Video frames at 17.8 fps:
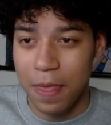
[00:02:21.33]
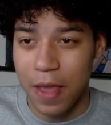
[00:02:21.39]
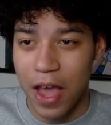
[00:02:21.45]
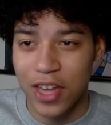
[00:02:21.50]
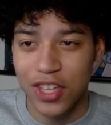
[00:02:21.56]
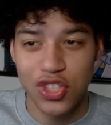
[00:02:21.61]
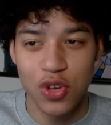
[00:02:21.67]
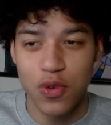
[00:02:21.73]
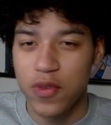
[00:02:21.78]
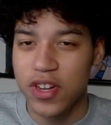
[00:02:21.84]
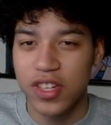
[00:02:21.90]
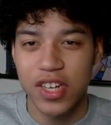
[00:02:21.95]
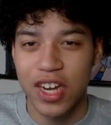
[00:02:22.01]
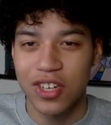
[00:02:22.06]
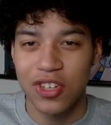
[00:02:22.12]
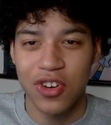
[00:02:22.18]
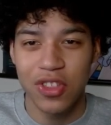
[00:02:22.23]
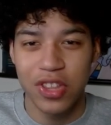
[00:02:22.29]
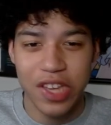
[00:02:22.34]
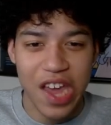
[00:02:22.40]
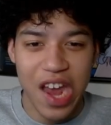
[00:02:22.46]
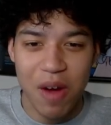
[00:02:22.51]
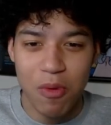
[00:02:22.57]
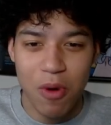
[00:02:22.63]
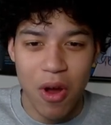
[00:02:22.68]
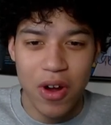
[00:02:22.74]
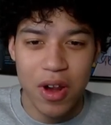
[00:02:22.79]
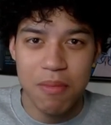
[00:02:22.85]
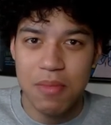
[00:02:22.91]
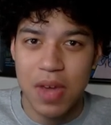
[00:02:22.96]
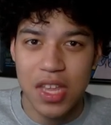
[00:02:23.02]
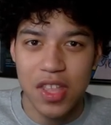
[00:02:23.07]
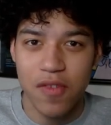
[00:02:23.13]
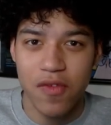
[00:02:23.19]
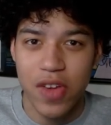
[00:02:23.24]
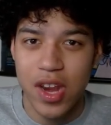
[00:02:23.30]
as soon as I turn the camera on and
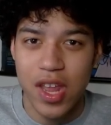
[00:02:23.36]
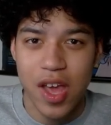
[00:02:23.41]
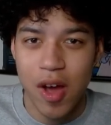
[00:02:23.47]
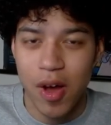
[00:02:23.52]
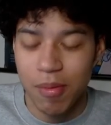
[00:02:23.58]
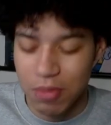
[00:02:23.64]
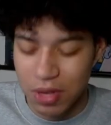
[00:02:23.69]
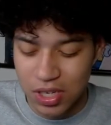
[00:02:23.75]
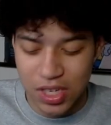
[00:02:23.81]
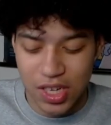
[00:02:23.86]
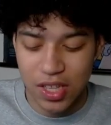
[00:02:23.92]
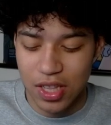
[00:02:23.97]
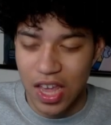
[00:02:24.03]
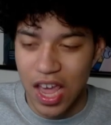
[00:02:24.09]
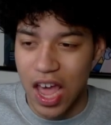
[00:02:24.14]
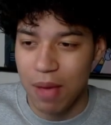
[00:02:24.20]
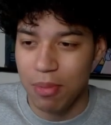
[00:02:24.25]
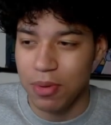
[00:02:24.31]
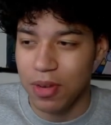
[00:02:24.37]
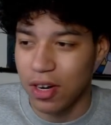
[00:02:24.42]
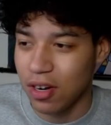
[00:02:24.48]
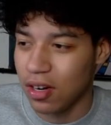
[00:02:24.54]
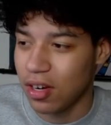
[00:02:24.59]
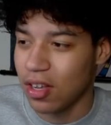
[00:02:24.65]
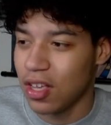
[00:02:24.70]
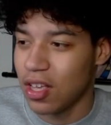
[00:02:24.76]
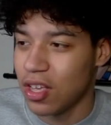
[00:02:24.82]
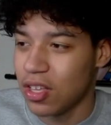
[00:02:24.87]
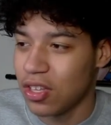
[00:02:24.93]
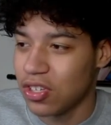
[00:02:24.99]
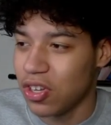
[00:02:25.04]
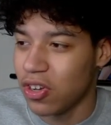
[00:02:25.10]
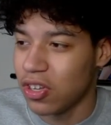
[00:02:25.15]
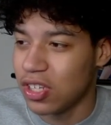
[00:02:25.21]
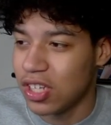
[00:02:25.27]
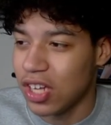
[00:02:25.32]
make the video, I'm instantly happier.
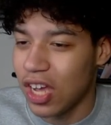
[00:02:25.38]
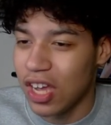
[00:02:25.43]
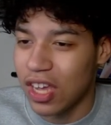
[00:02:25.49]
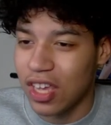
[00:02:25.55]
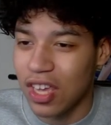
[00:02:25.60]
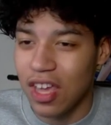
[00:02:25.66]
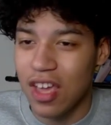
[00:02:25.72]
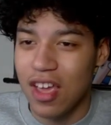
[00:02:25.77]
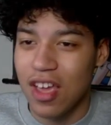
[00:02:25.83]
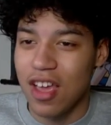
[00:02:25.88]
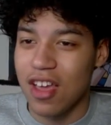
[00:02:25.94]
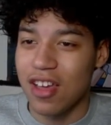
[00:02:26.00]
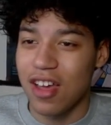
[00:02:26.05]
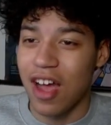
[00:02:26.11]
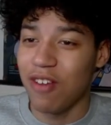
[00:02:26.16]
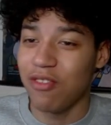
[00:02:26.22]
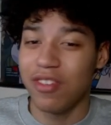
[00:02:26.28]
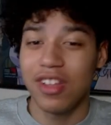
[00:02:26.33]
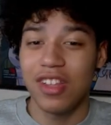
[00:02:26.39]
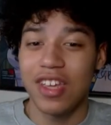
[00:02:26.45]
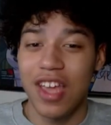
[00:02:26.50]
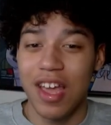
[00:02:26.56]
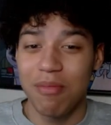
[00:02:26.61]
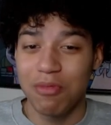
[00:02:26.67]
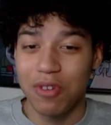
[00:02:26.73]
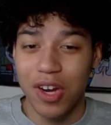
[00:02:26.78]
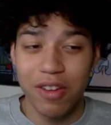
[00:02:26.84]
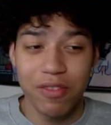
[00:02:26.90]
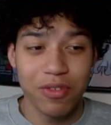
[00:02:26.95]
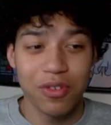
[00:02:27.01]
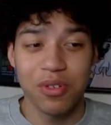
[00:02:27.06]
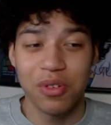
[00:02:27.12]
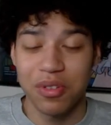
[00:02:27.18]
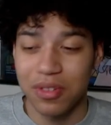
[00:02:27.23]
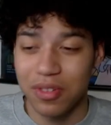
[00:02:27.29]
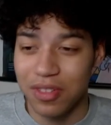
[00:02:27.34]
So it's like, I really am
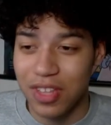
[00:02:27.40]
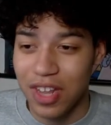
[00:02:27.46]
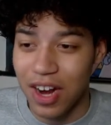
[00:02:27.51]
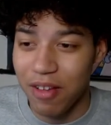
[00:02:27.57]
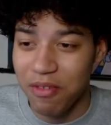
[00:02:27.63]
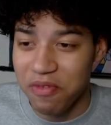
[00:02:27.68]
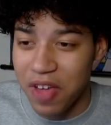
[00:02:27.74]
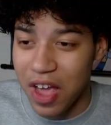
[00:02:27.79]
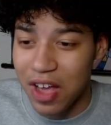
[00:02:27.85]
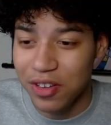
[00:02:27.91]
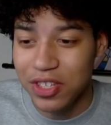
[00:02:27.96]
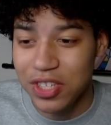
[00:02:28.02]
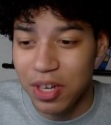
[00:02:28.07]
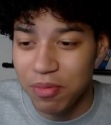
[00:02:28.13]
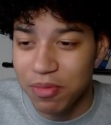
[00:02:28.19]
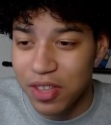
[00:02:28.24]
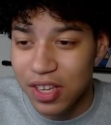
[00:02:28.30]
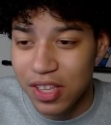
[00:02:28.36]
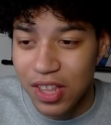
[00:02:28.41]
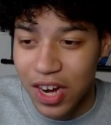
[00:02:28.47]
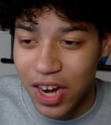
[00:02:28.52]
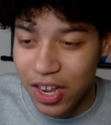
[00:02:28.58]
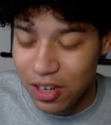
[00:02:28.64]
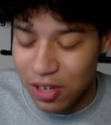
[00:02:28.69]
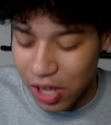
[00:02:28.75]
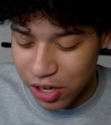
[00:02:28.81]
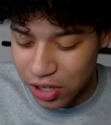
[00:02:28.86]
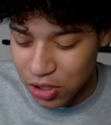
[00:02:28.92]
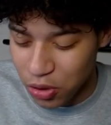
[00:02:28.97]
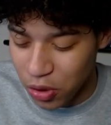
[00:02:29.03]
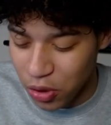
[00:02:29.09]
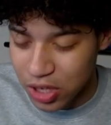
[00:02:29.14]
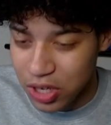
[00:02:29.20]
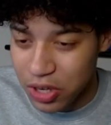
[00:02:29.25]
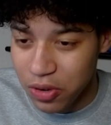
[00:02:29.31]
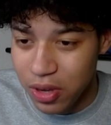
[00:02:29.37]
grateful that I found something that I
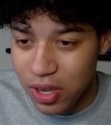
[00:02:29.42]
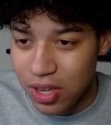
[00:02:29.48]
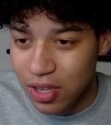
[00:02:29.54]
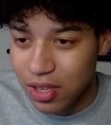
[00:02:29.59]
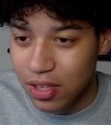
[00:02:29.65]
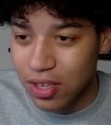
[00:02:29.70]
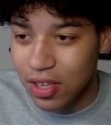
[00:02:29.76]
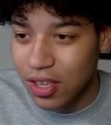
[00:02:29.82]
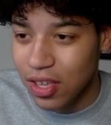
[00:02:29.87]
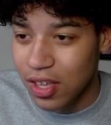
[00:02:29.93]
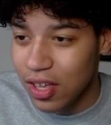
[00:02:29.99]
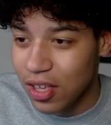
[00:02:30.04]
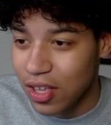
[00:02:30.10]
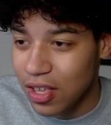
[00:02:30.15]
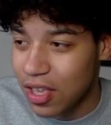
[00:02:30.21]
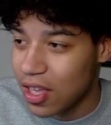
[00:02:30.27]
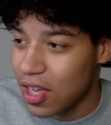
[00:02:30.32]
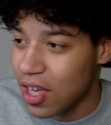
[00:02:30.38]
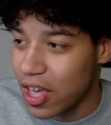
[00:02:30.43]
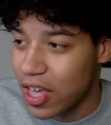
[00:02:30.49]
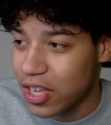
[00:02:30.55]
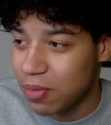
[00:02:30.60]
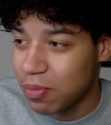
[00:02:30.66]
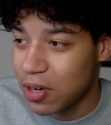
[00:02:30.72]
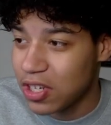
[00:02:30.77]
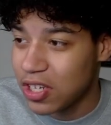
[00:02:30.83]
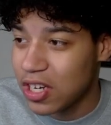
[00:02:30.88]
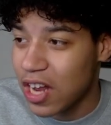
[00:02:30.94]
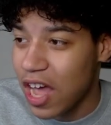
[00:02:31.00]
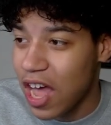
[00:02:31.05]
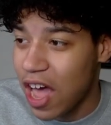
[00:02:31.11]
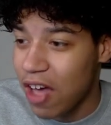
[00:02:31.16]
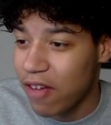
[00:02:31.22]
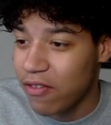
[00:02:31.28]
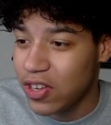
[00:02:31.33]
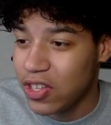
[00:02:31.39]
enjoy doing as much as I
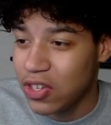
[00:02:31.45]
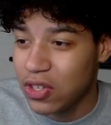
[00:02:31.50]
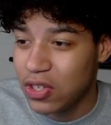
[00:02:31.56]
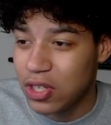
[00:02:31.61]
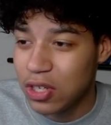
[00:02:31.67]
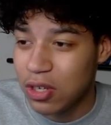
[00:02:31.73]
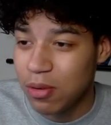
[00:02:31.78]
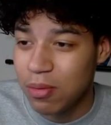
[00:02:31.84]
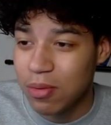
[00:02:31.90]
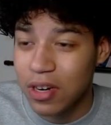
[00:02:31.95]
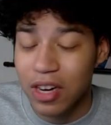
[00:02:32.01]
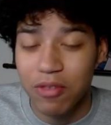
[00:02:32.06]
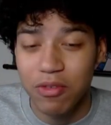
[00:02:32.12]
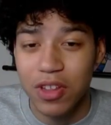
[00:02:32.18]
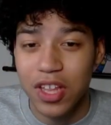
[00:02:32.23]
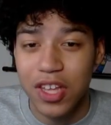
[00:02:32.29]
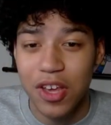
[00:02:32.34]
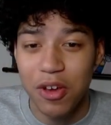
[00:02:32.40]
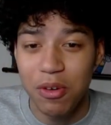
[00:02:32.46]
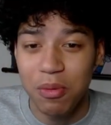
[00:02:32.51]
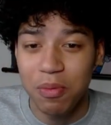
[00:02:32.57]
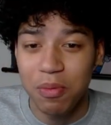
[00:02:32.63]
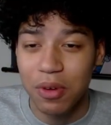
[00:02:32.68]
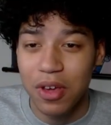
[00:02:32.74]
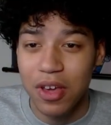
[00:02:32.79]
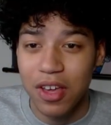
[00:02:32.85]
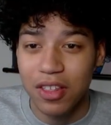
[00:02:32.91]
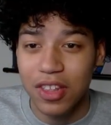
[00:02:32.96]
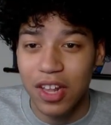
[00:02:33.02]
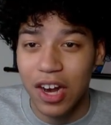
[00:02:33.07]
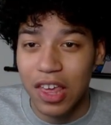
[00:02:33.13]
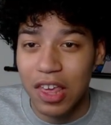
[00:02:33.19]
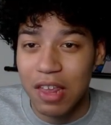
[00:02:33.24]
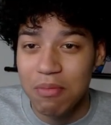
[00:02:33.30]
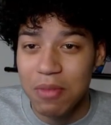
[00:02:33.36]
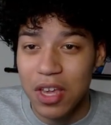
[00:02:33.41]
have in YouTube, and I really hope that I
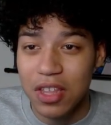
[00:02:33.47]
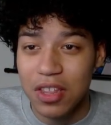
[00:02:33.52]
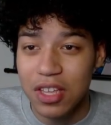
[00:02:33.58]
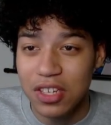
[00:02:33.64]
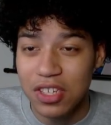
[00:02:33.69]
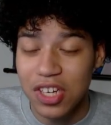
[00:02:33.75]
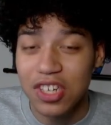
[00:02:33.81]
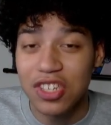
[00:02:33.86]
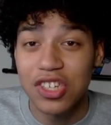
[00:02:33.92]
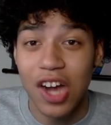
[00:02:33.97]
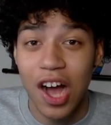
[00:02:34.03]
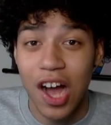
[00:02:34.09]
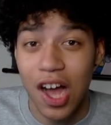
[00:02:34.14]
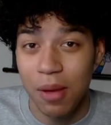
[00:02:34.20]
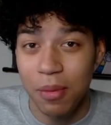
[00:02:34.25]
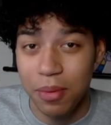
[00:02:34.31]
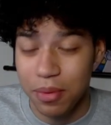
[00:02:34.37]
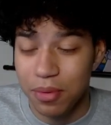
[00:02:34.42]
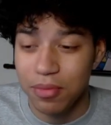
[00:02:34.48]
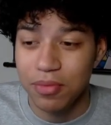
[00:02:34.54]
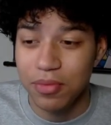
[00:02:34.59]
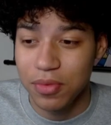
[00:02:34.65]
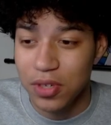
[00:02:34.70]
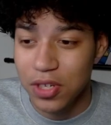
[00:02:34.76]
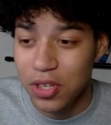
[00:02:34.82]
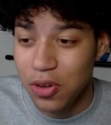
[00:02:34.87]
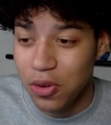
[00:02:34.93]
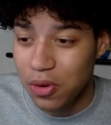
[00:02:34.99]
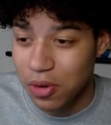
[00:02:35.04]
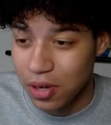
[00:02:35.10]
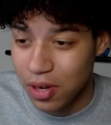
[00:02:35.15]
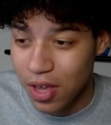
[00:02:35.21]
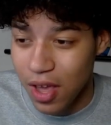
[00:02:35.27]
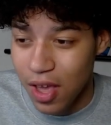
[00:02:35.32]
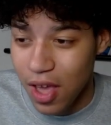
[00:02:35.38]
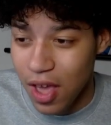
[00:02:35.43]
can make this a job soon.
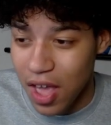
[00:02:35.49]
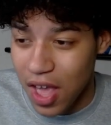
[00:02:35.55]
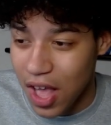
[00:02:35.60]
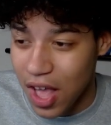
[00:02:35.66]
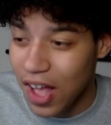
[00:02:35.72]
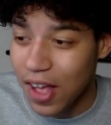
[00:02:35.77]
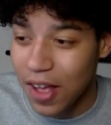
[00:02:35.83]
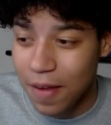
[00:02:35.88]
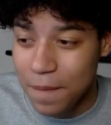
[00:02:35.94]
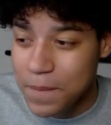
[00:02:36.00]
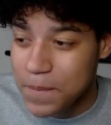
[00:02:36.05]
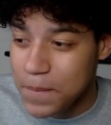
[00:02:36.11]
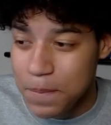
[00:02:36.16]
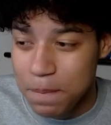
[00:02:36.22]
Um,